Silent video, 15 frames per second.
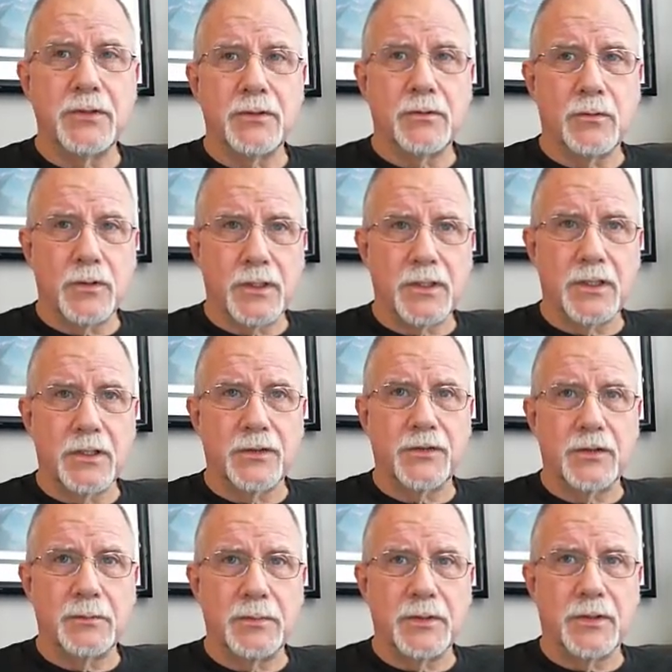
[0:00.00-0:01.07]
what
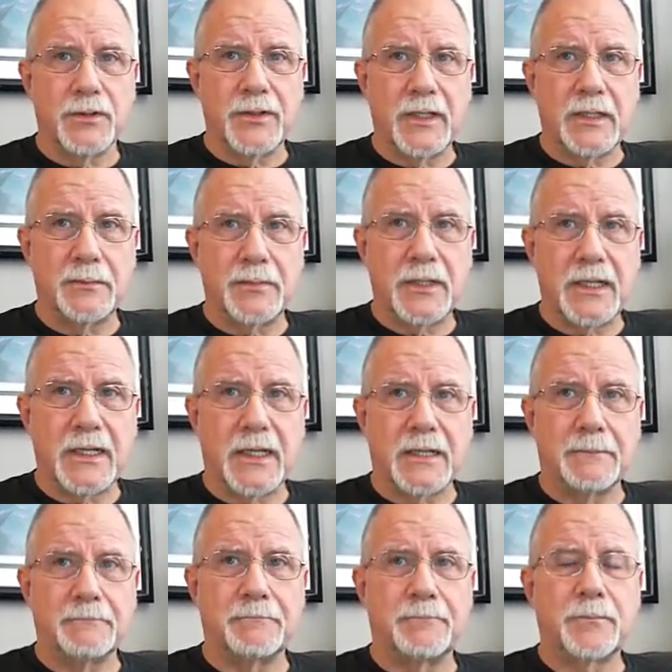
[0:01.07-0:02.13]
it is to build that
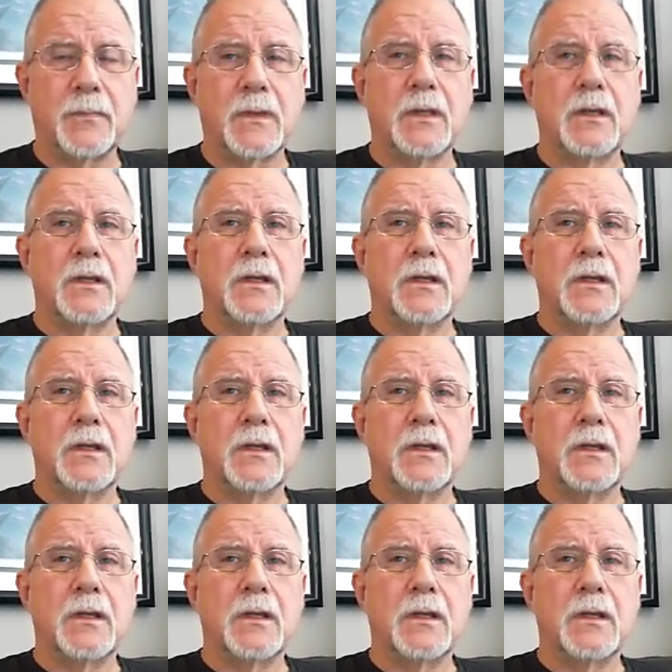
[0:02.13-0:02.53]
pane.